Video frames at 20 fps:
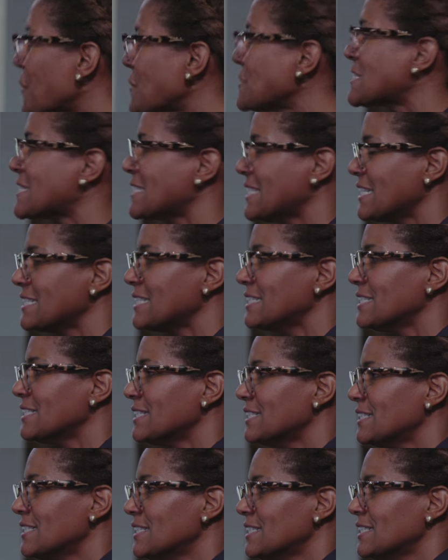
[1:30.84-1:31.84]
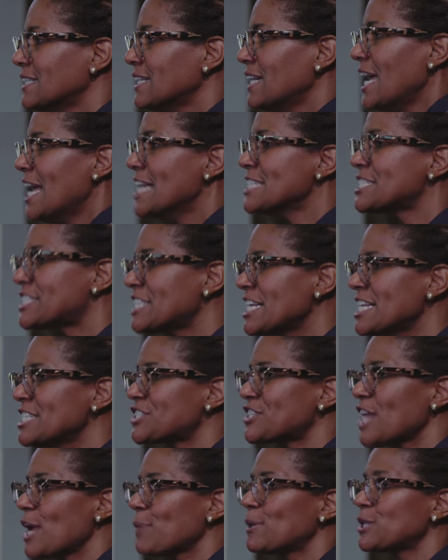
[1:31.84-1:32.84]
person. And
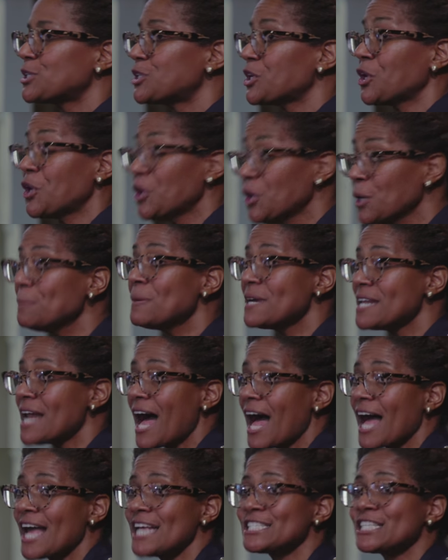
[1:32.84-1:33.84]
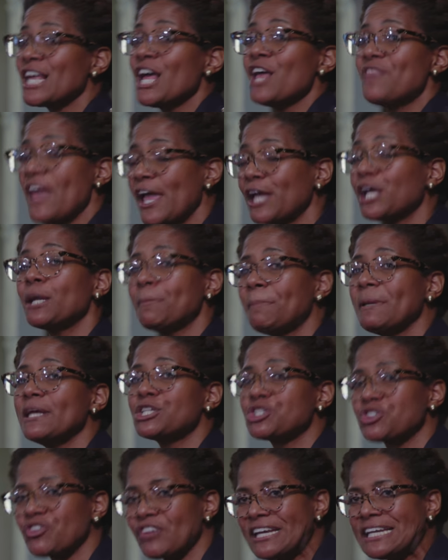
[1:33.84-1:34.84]
since they were dehumanized, they could be
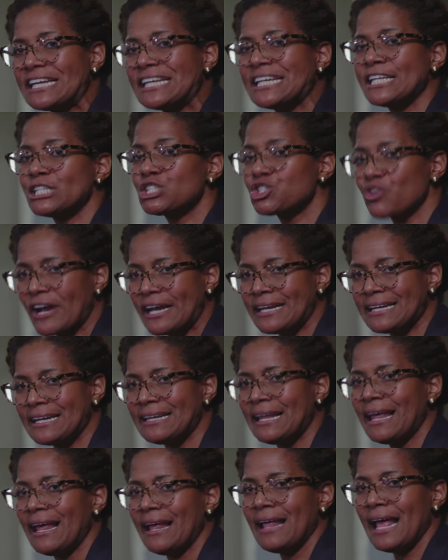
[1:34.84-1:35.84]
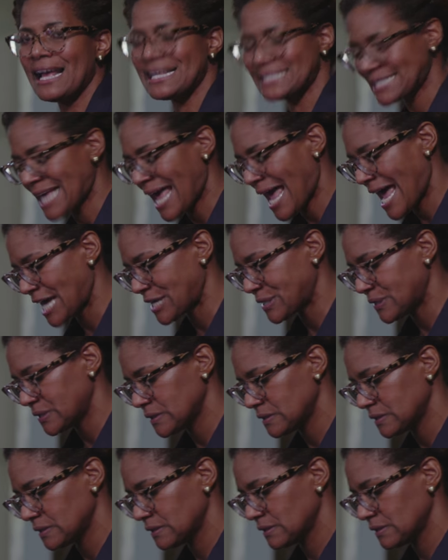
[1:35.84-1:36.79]
treated and traded as cattle.